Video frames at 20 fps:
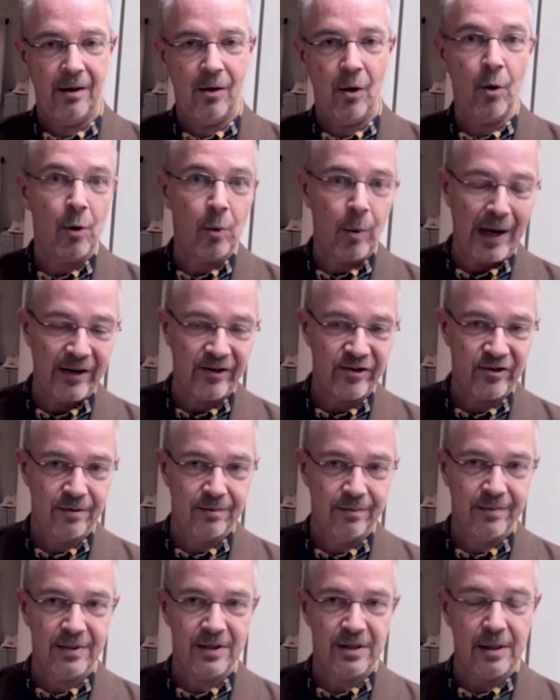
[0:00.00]
always.
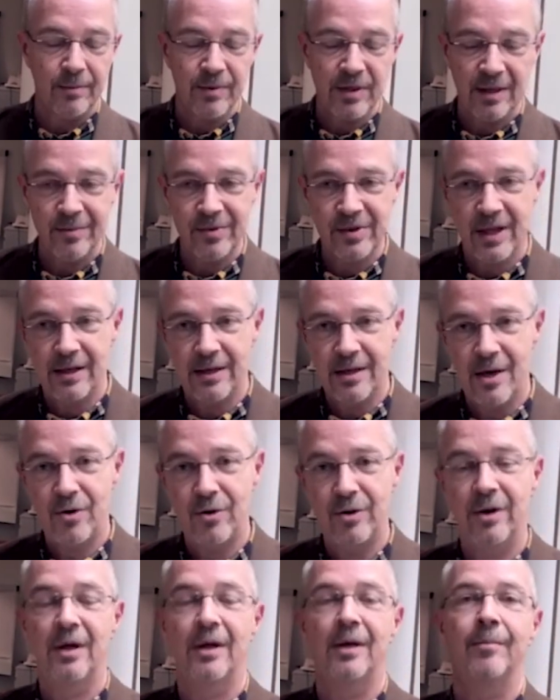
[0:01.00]
Sometimes they
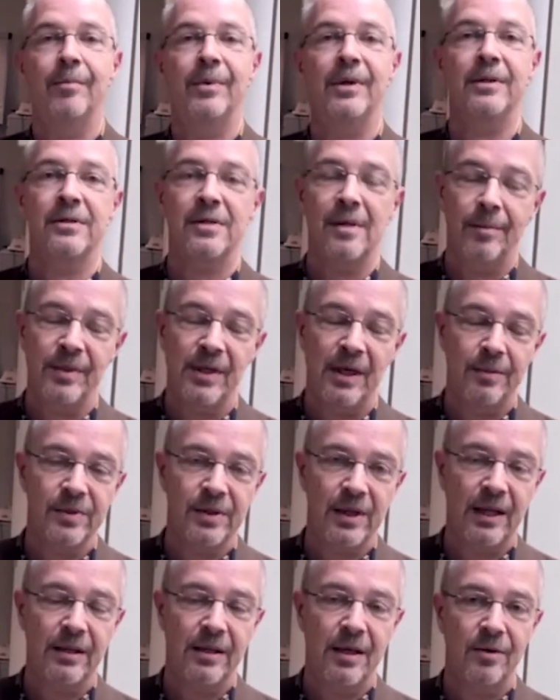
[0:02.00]
know, but
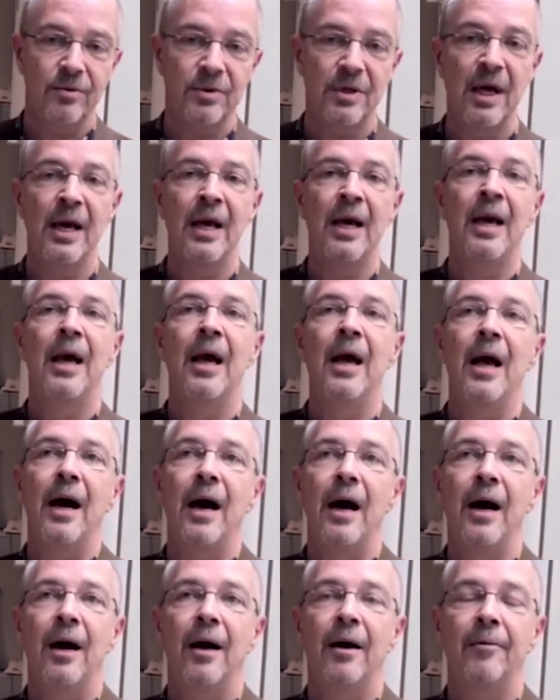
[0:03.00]
sometimes they
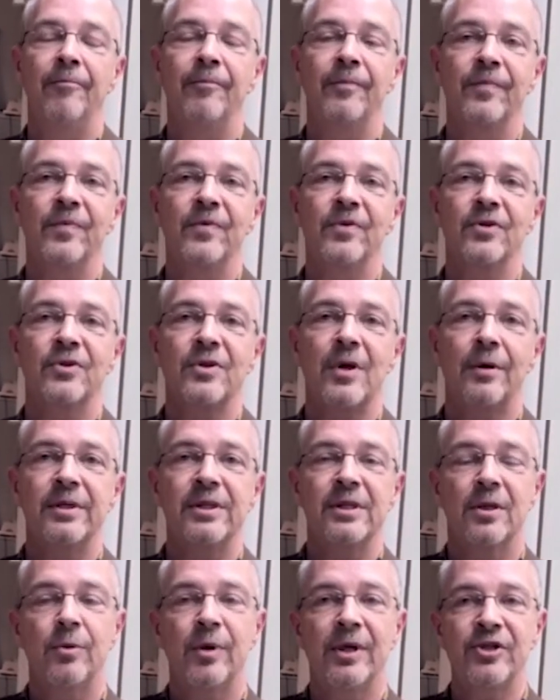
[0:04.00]
don't. So
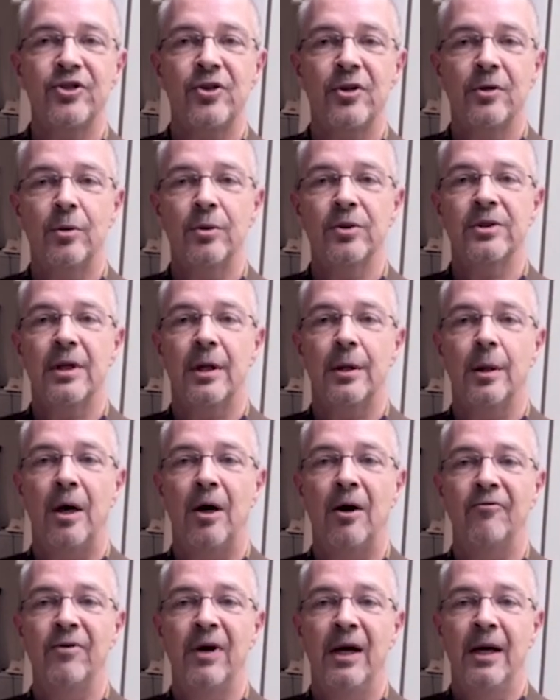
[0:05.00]
it's a question also
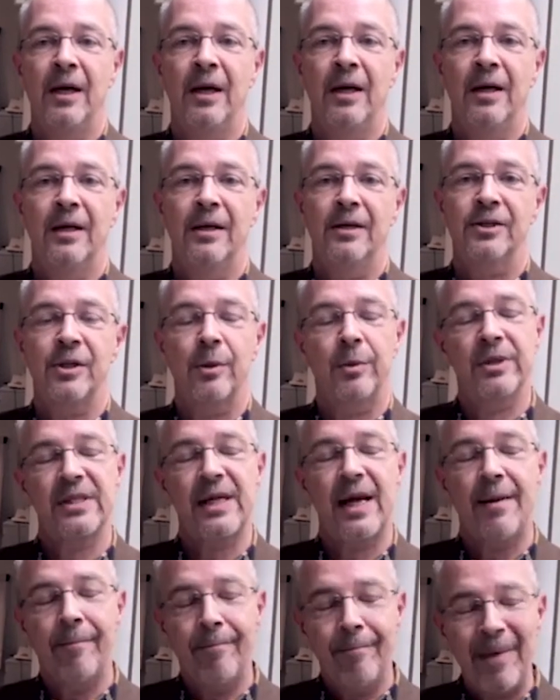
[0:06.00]
of, shall we
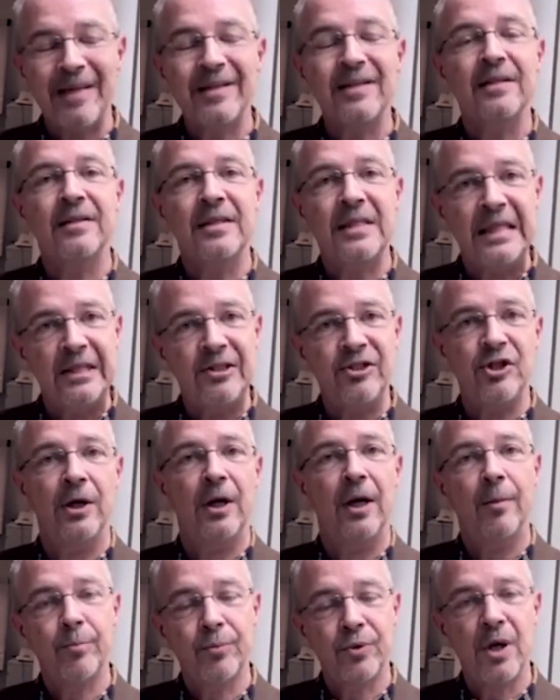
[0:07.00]
say,
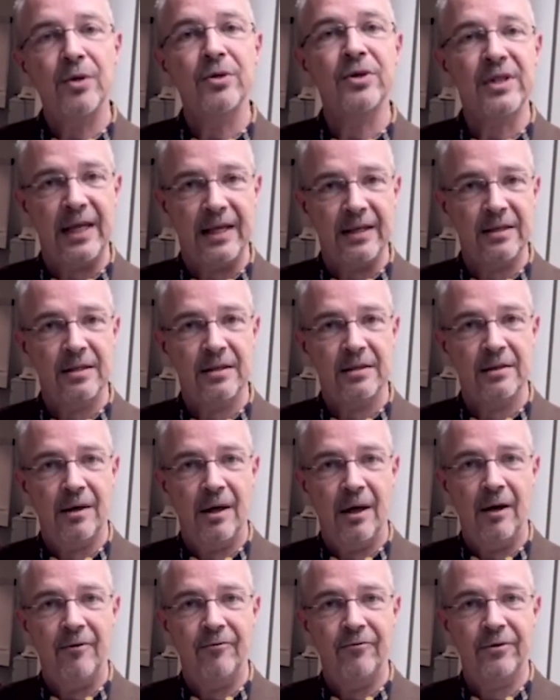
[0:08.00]
meta-teaching, a process
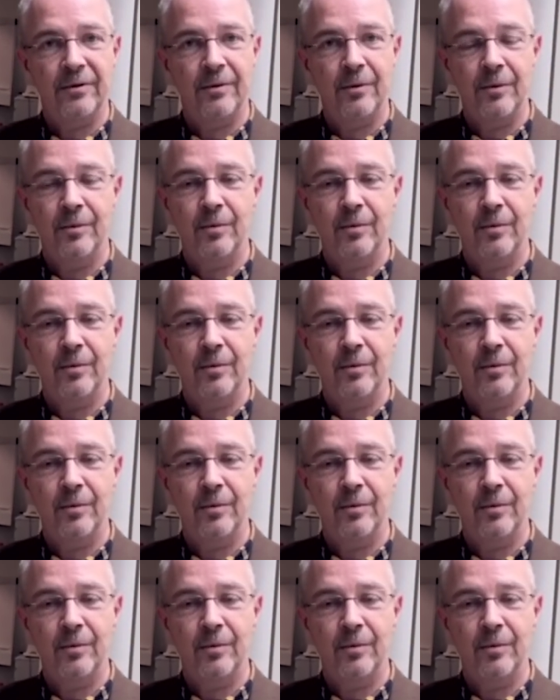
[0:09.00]
of